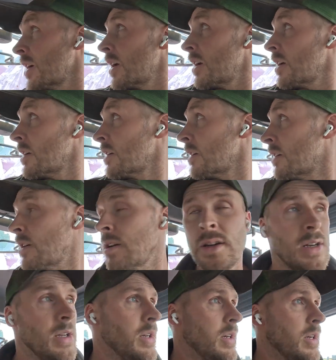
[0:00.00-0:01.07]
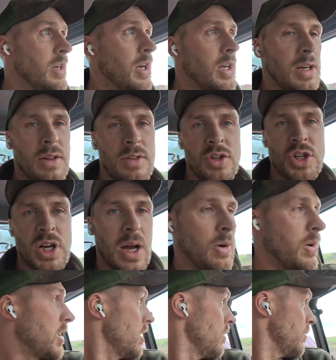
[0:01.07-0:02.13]
get another
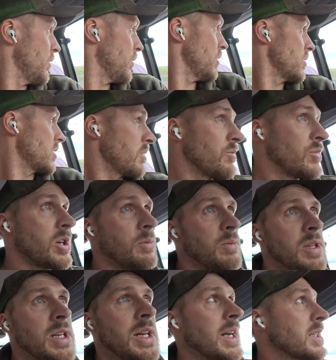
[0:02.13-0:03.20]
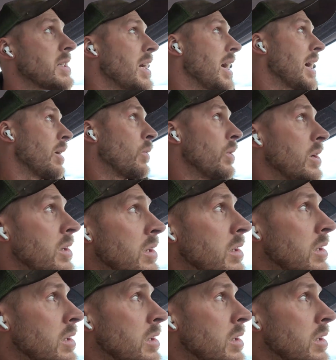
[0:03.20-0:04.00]
shower come through sometime in the next hour.